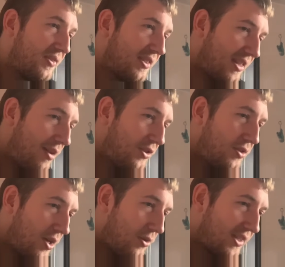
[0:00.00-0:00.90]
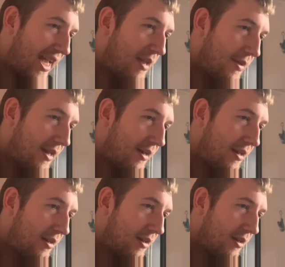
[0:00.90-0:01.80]
Tail Two Toes came in.
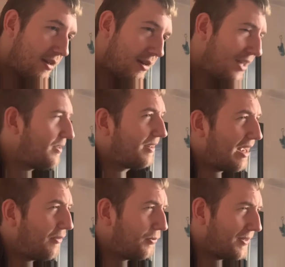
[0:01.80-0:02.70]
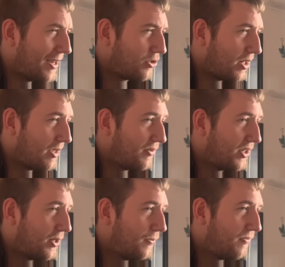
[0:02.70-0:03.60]
Matching afterwards, actually.
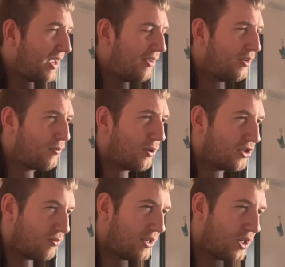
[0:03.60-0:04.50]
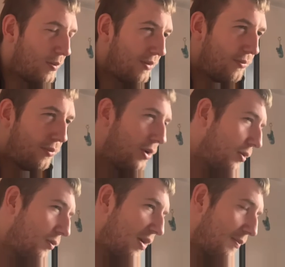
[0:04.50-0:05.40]
So there are no projects really coming
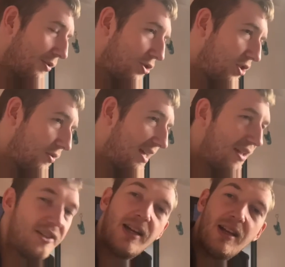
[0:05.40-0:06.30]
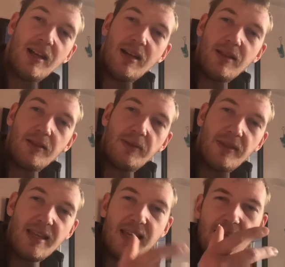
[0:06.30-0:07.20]
through very much. So they had
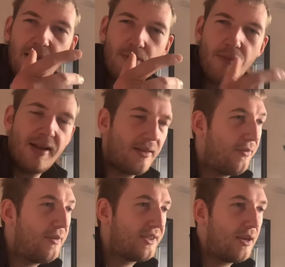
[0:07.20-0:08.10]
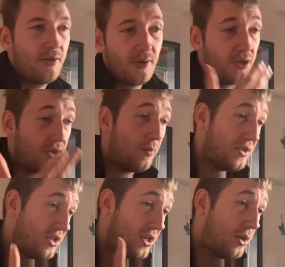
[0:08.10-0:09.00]
the the fifth series, which was
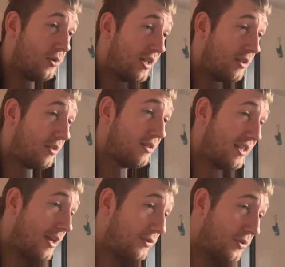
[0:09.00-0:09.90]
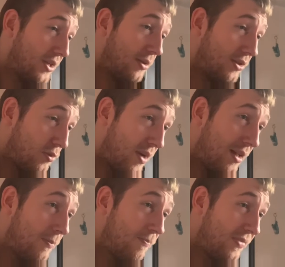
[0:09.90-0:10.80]
almost Toad, and tail Two Toes as well.